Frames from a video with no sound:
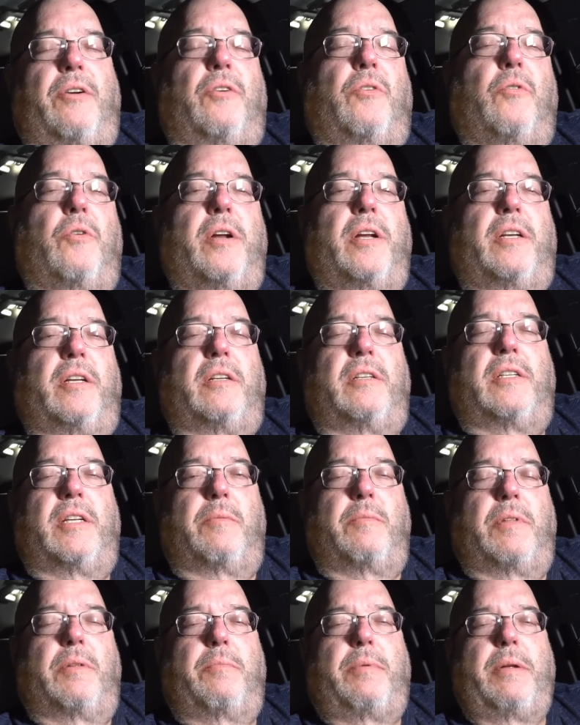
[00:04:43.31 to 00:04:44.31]
according to
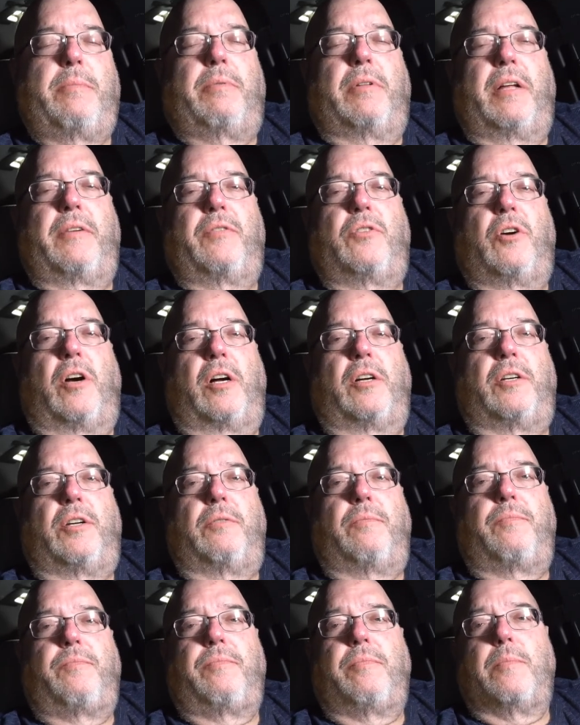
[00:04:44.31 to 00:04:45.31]
some of the people I've talked to.